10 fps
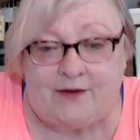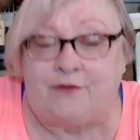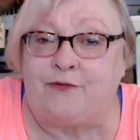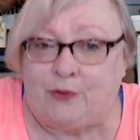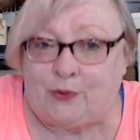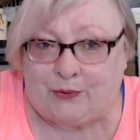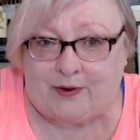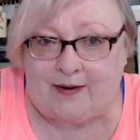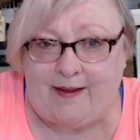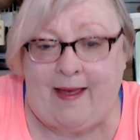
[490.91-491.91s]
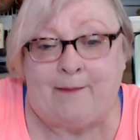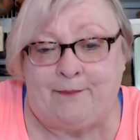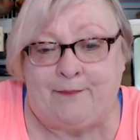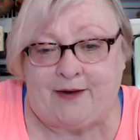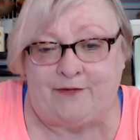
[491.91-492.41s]
floor at
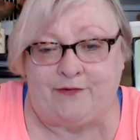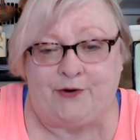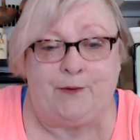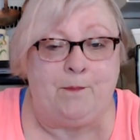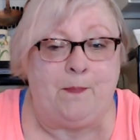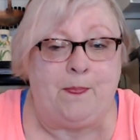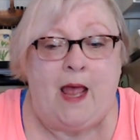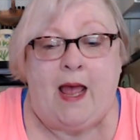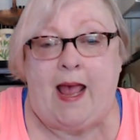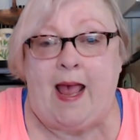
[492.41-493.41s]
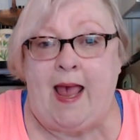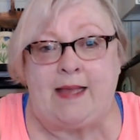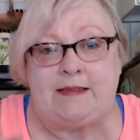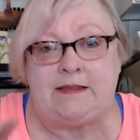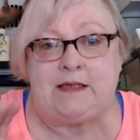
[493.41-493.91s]
Bedford,
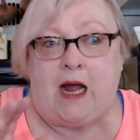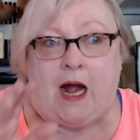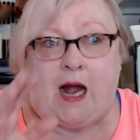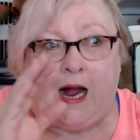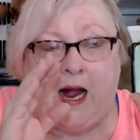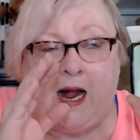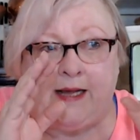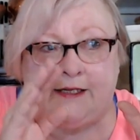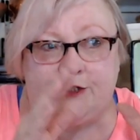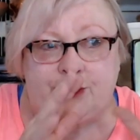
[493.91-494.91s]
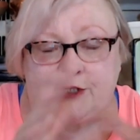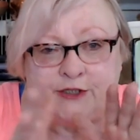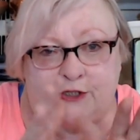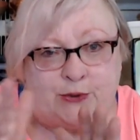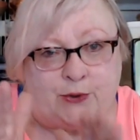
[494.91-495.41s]
and I
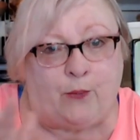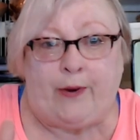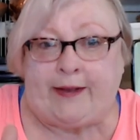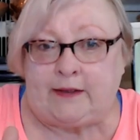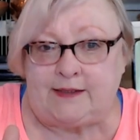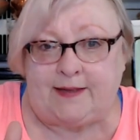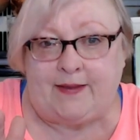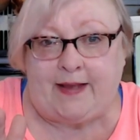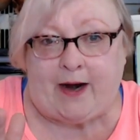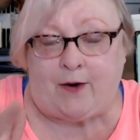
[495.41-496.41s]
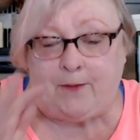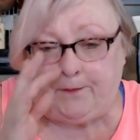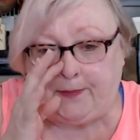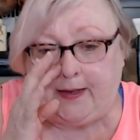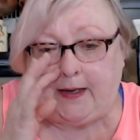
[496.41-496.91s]
just sort of wiggled in there
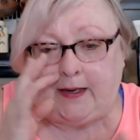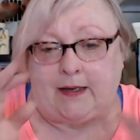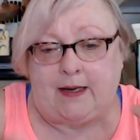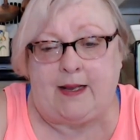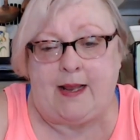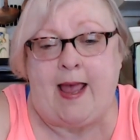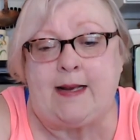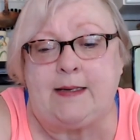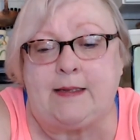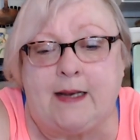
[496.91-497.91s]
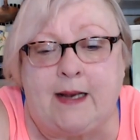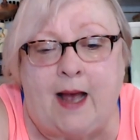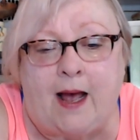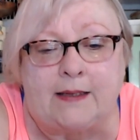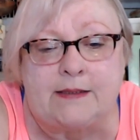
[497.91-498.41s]
and
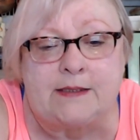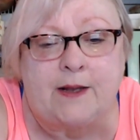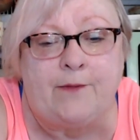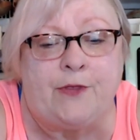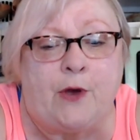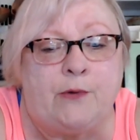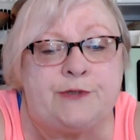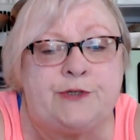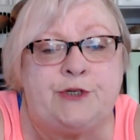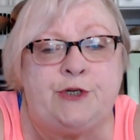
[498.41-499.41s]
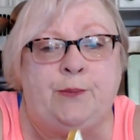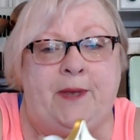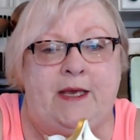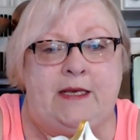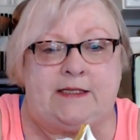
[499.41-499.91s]
got those two
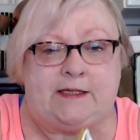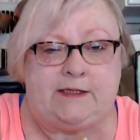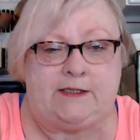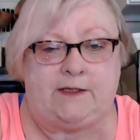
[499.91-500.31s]
pieces.